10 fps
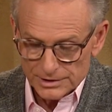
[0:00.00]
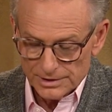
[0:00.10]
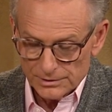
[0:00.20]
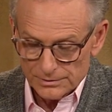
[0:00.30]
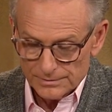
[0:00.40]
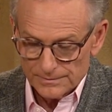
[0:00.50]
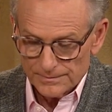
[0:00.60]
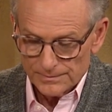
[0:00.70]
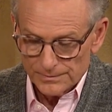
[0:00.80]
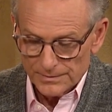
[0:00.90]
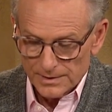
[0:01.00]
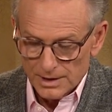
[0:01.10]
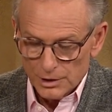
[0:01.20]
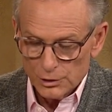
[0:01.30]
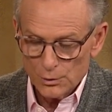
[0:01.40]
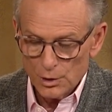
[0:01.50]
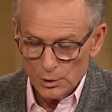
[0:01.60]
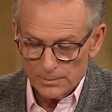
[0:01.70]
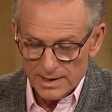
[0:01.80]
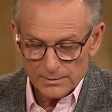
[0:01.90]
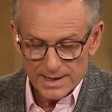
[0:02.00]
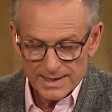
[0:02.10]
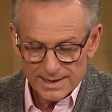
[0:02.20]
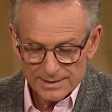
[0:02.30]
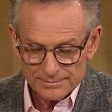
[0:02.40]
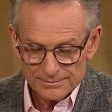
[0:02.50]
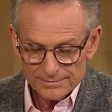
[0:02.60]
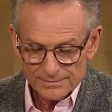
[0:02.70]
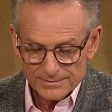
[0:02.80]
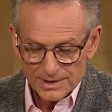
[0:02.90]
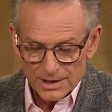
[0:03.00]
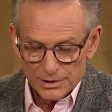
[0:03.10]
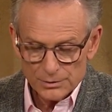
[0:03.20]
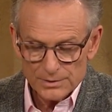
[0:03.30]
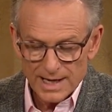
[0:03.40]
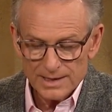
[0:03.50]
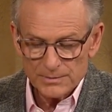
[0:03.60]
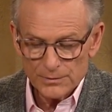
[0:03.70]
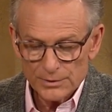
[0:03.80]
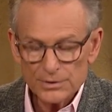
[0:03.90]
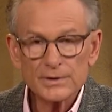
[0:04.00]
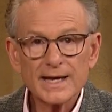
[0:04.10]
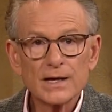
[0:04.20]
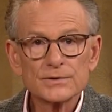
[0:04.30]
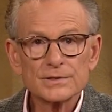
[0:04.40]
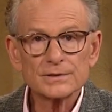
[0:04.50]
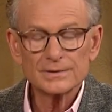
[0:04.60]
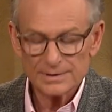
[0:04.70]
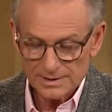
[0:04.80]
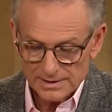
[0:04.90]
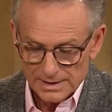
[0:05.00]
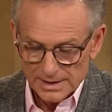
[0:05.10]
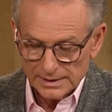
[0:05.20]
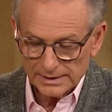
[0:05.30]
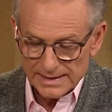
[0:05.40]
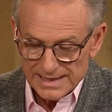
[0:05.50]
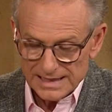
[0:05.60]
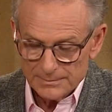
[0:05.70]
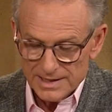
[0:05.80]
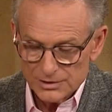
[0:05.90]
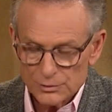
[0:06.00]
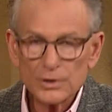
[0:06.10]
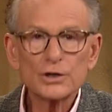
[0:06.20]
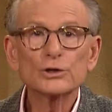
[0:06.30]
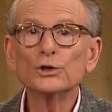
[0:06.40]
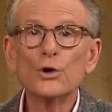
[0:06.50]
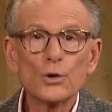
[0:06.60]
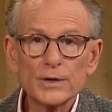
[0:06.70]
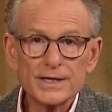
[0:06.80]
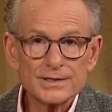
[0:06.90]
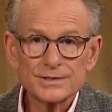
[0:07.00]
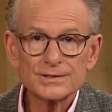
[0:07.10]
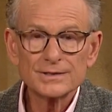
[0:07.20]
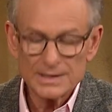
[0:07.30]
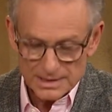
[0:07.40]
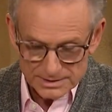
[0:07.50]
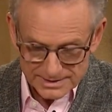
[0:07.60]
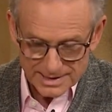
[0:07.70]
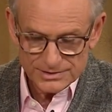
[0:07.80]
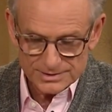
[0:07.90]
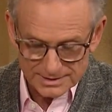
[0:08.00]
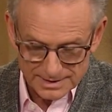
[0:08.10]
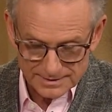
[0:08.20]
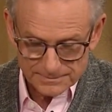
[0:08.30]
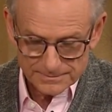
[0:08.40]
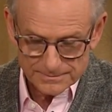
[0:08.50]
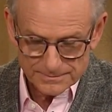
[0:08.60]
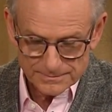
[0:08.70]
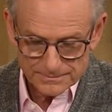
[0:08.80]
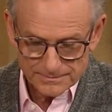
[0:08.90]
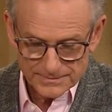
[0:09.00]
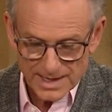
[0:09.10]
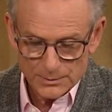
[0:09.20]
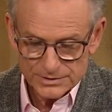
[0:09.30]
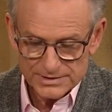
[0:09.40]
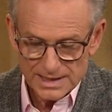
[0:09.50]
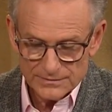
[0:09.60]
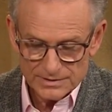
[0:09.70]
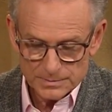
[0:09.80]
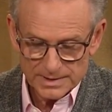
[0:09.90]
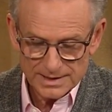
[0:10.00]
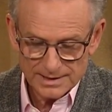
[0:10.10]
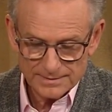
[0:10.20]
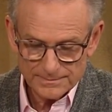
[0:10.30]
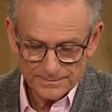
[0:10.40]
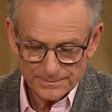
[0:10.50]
to you. You hold my right hand. You guide me with your counsel, leading me to a glorious destiny. That was David speaking.